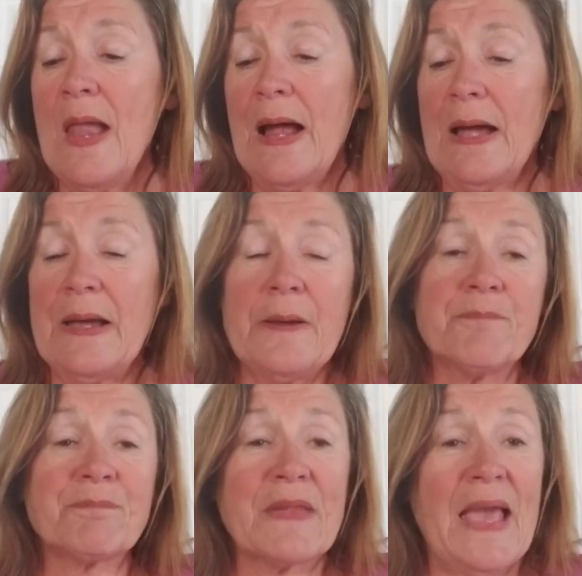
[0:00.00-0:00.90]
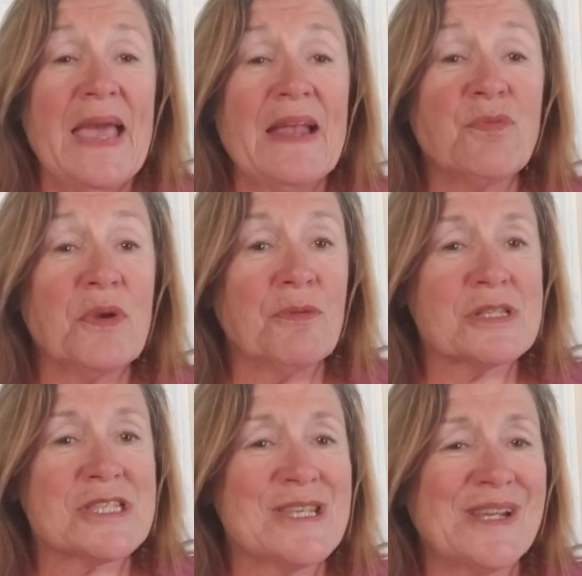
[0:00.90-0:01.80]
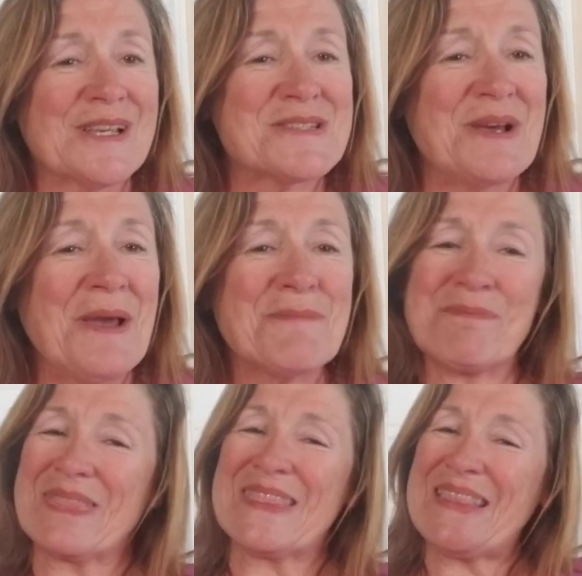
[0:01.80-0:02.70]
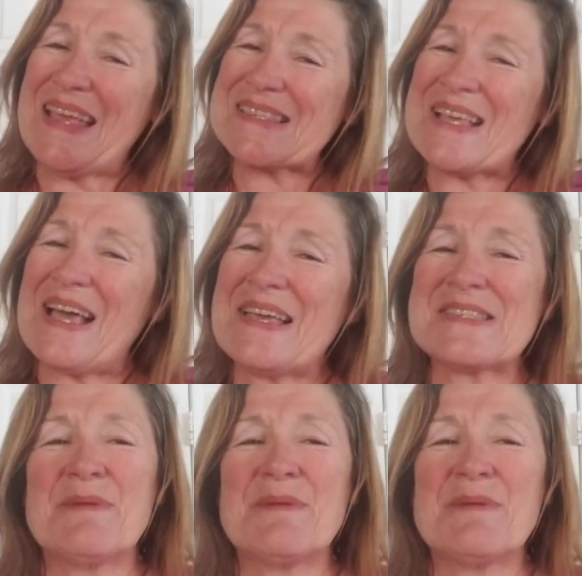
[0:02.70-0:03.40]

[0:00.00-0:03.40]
Um, and we will see you next time. Thanks, guys.